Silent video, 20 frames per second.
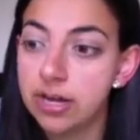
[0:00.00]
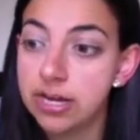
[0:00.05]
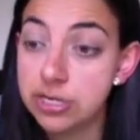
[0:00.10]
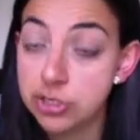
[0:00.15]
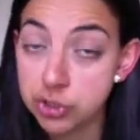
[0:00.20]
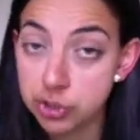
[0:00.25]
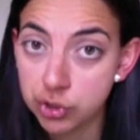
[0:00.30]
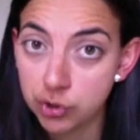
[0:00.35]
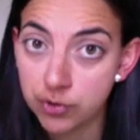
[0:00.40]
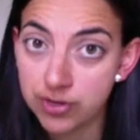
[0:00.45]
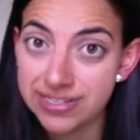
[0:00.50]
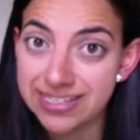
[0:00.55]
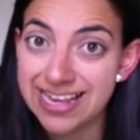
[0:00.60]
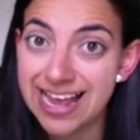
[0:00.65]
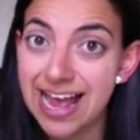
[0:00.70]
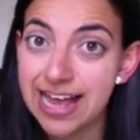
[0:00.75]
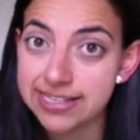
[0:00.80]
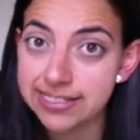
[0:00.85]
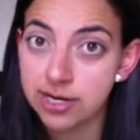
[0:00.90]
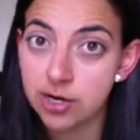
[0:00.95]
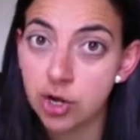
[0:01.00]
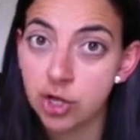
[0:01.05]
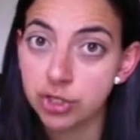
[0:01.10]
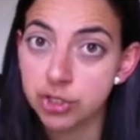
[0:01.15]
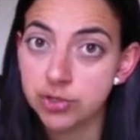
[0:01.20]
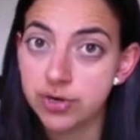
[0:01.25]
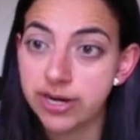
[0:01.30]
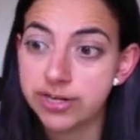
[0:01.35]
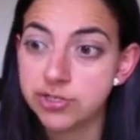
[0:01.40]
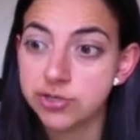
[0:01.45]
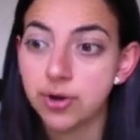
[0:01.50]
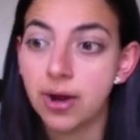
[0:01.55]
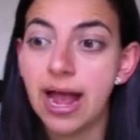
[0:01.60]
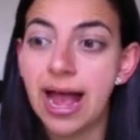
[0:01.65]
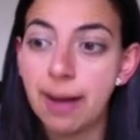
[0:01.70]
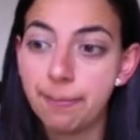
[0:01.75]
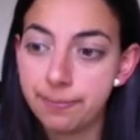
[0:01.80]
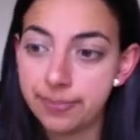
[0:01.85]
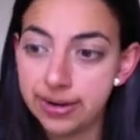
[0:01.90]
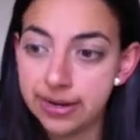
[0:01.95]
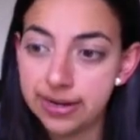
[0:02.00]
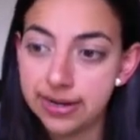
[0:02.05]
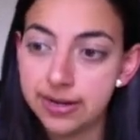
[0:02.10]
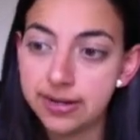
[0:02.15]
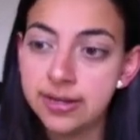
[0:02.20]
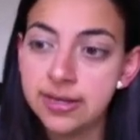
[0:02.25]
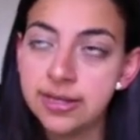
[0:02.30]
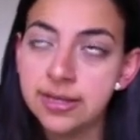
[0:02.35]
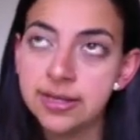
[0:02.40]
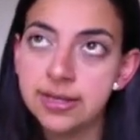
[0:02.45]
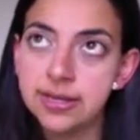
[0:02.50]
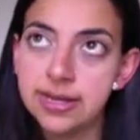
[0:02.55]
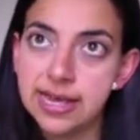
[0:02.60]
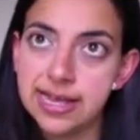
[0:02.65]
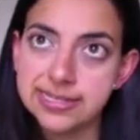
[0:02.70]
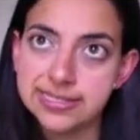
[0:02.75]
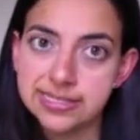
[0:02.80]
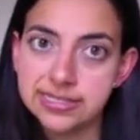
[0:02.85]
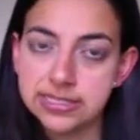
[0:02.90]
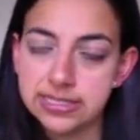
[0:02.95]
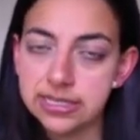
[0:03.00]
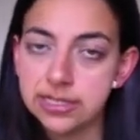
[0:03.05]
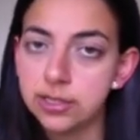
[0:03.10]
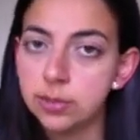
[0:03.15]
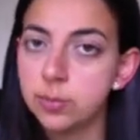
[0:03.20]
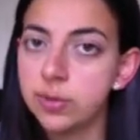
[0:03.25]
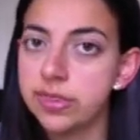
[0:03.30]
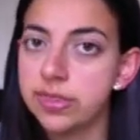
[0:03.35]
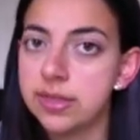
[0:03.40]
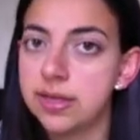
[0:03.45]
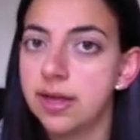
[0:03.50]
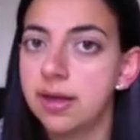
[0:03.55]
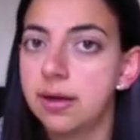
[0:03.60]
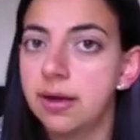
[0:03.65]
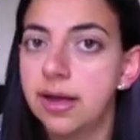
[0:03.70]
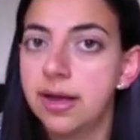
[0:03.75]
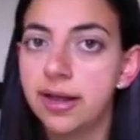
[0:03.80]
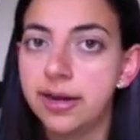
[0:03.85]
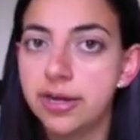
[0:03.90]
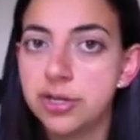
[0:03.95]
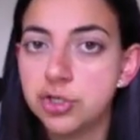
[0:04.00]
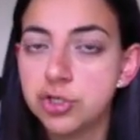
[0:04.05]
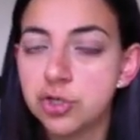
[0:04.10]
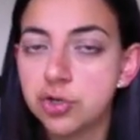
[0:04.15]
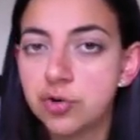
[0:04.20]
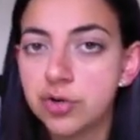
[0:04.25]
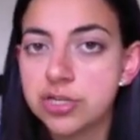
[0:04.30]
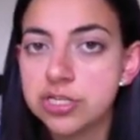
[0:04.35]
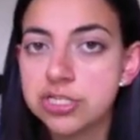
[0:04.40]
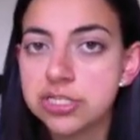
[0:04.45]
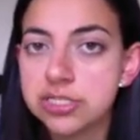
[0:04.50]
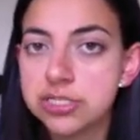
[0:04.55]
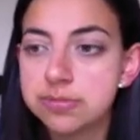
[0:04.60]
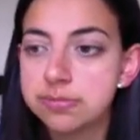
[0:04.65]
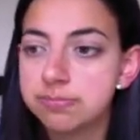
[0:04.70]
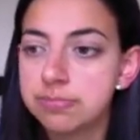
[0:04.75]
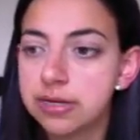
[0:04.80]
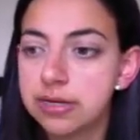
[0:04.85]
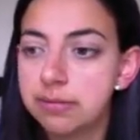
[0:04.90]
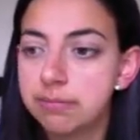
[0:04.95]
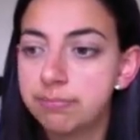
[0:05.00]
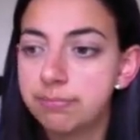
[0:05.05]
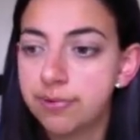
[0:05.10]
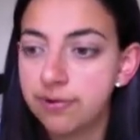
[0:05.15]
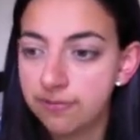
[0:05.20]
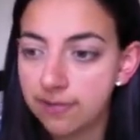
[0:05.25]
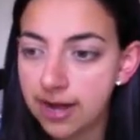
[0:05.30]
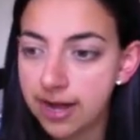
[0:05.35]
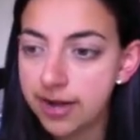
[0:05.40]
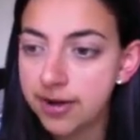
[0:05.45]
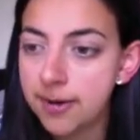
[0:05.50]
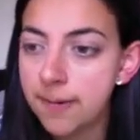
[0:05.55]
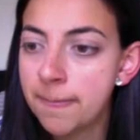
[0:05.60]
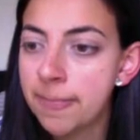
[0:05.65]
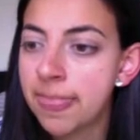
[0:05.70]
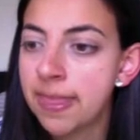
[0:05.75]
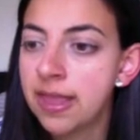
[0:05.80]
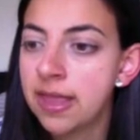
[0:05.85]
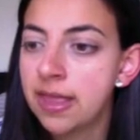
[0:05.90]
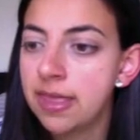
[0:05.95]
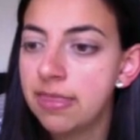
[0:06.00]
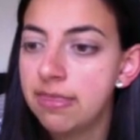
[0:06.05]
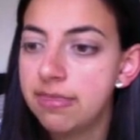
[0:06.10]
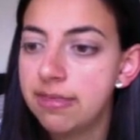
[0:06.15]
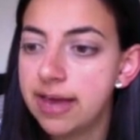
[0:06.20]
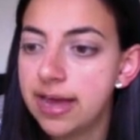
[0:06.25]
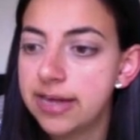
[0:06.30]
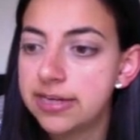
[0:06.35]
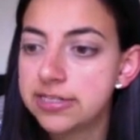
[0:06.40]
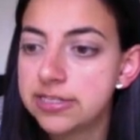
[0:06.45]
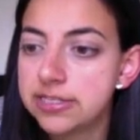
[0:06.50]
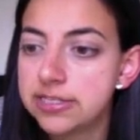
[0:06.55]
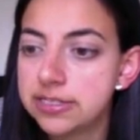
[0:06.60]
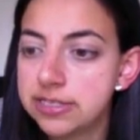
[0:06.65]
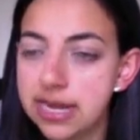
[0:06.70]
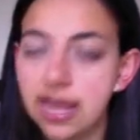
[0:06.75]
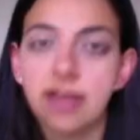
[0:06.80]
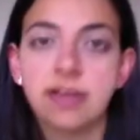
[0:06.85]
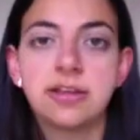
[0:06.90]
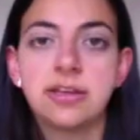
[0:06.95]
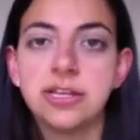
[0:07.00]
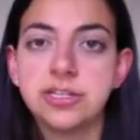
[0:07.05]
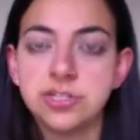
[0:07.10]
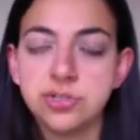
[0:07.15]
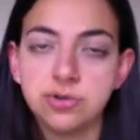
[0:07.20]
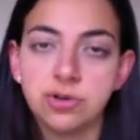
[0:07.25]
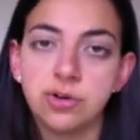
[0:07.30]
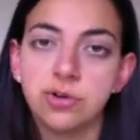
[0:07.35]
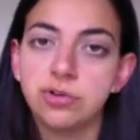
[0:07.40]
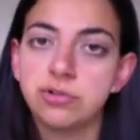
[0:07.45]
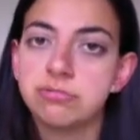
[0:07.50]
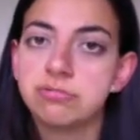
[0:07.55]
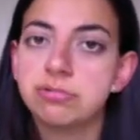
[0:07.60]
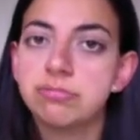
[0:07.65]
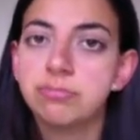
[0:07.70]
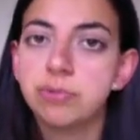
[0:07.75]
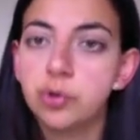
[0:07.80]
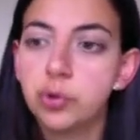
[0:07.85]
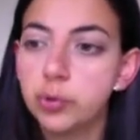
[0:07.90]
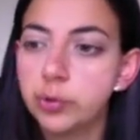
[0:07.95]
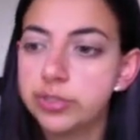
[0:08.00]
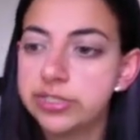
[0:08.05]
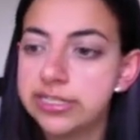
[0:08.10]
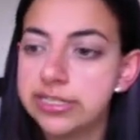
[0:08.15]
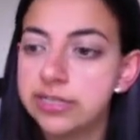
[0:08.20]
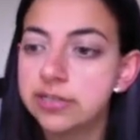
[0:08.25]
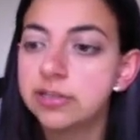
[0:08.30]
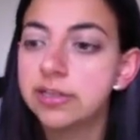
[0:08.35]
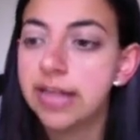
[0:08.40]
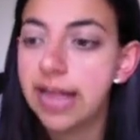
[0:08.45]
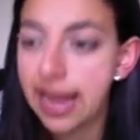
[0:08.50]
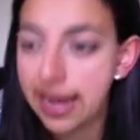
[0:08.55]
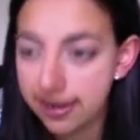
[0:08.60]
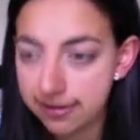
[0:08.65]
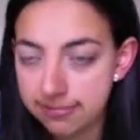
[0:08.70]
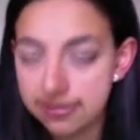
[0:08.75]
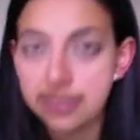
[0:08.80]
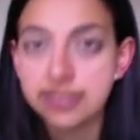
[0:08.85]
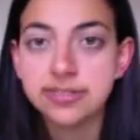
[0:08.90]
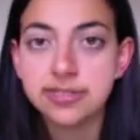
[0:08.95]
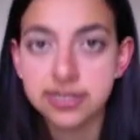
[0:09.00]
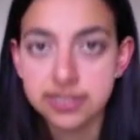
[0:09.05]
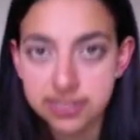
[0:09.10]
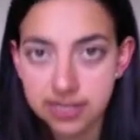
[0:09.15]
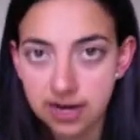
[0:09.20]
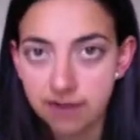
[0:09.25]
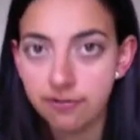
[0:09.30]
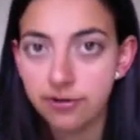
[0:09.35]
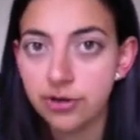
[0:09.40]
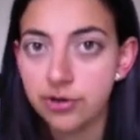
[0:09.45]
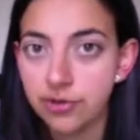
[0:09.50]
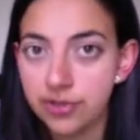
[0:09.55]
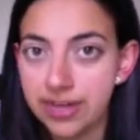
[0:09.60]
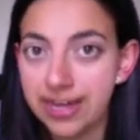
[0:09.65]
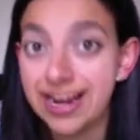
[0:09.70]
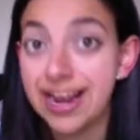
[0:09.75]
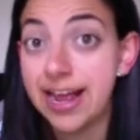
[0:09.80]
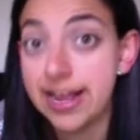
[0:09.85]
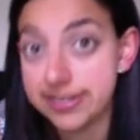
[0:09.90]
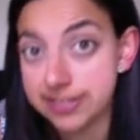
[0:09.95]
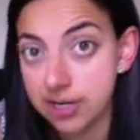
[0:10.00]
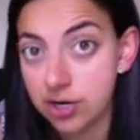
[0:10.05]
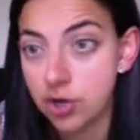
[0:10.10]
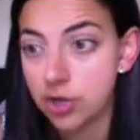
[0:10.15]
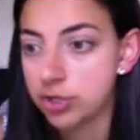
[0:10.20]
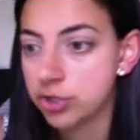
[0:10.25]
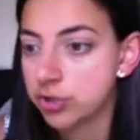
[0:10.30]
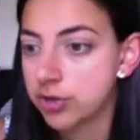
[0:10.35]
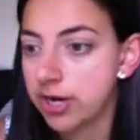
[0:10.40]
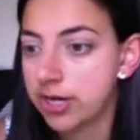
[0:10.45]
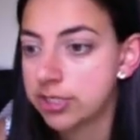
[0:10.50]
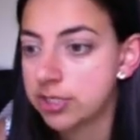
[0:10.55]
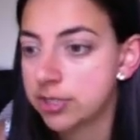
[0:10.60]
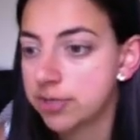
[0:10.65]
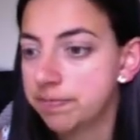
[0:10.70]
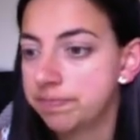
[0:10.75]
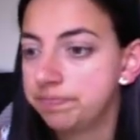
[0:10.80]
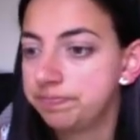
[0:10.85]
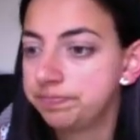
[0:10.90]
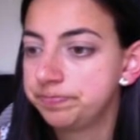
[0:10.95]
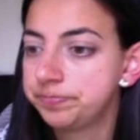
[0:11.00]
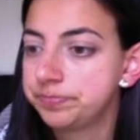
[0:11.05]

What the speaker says: insurance as a contractor. APNA has a deal with an insurance provider that gets you a good deal, and it does cover you then as a contractor.